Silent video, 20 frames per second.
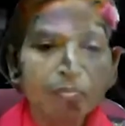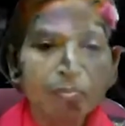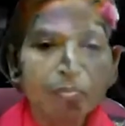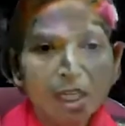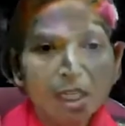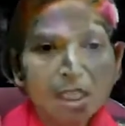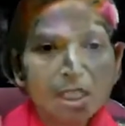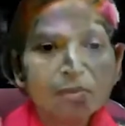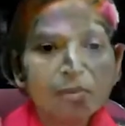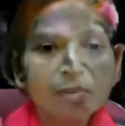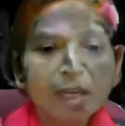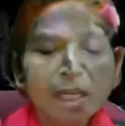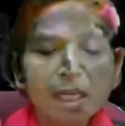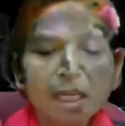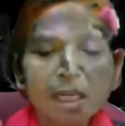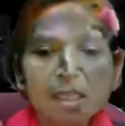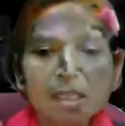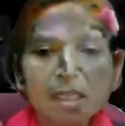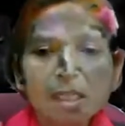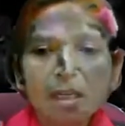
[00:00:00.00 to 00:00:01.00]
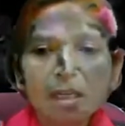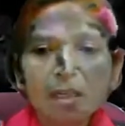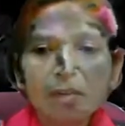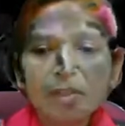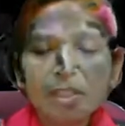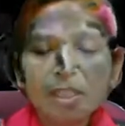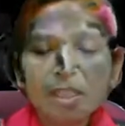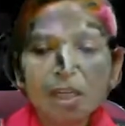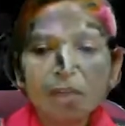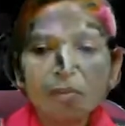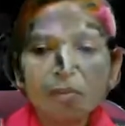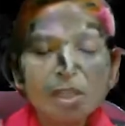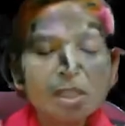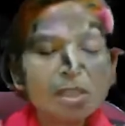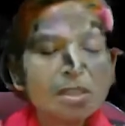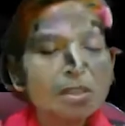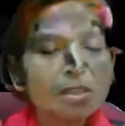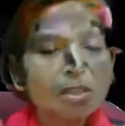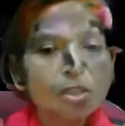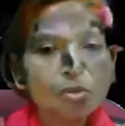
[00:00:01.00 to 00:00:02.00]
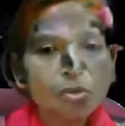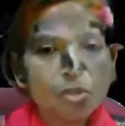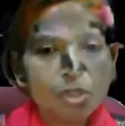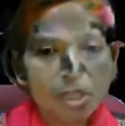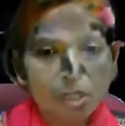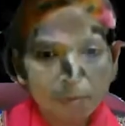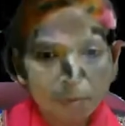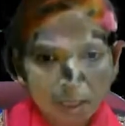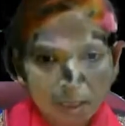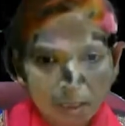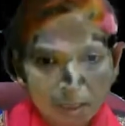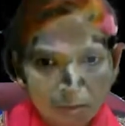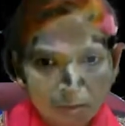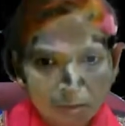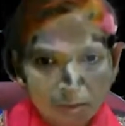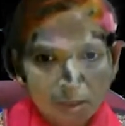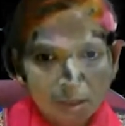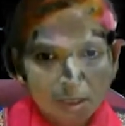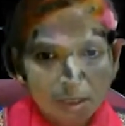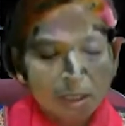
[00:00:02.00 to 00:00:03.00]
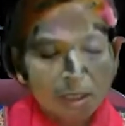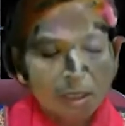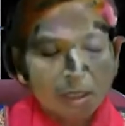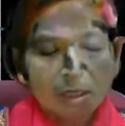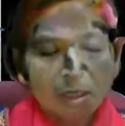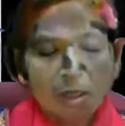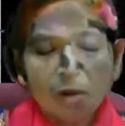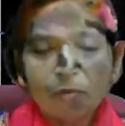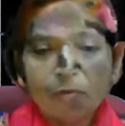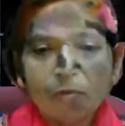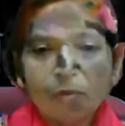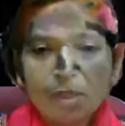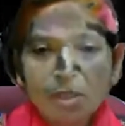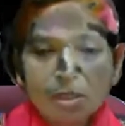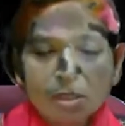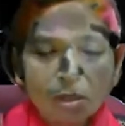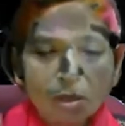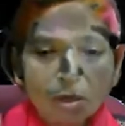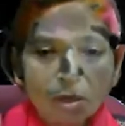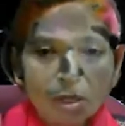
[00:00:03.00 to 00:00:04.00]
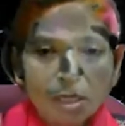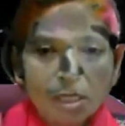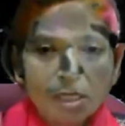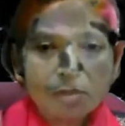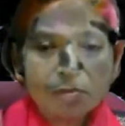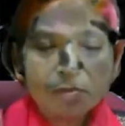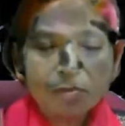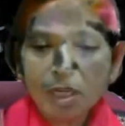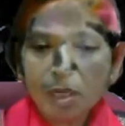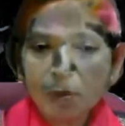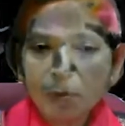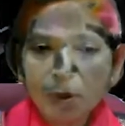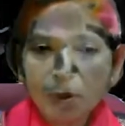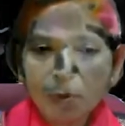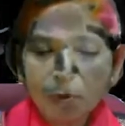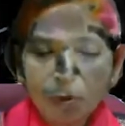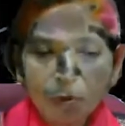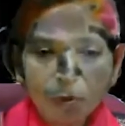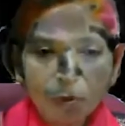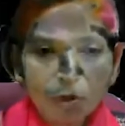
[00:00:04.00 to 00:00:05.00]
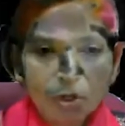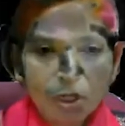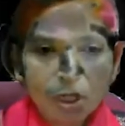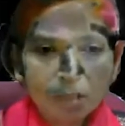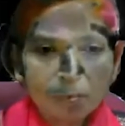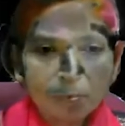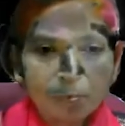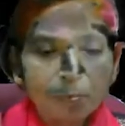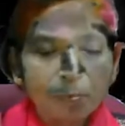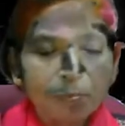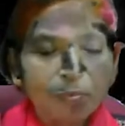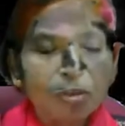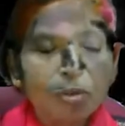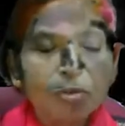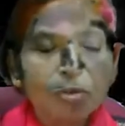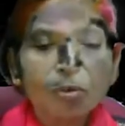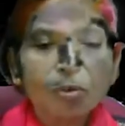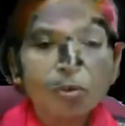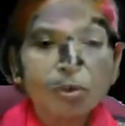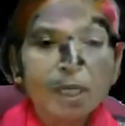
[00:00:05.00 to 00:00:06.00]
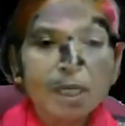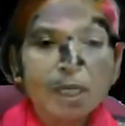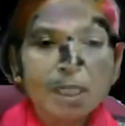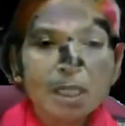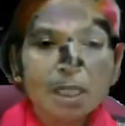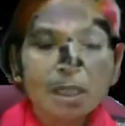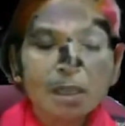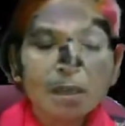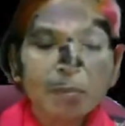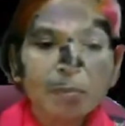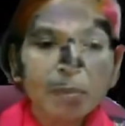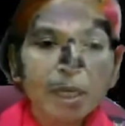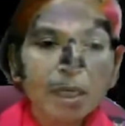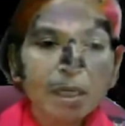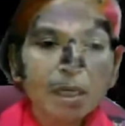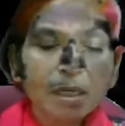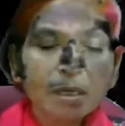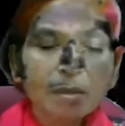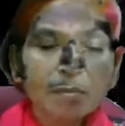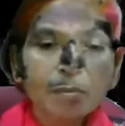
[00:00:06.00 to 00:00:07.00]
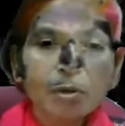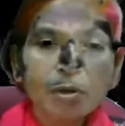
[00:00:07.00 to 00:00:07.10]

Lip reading: That's why AC curve is always U-shaped curve. Now first law is variable proportion. You know that in the beginning